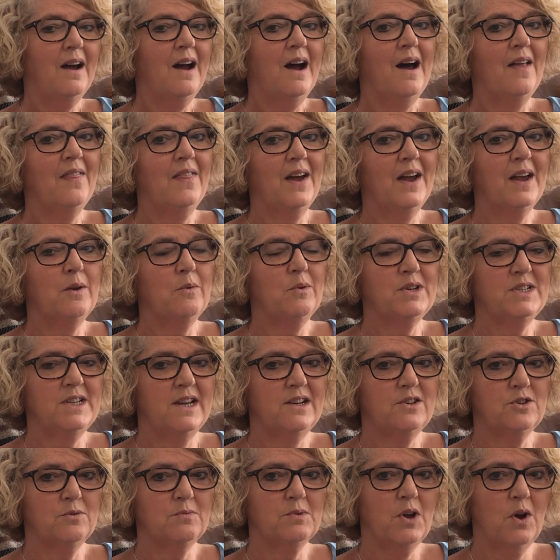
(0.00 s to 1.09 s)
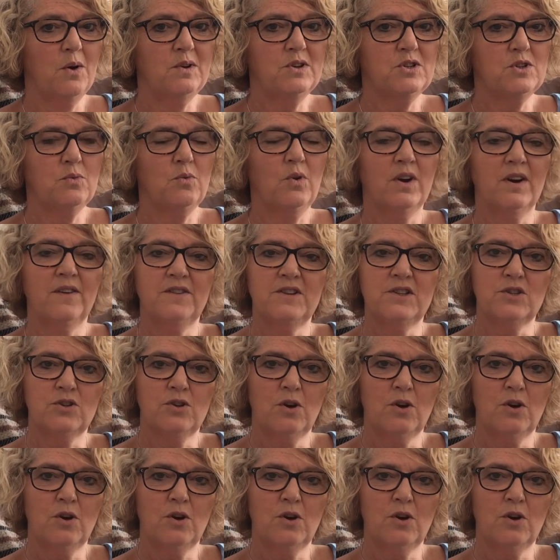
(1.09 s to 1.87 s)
and that he would end up going to one of his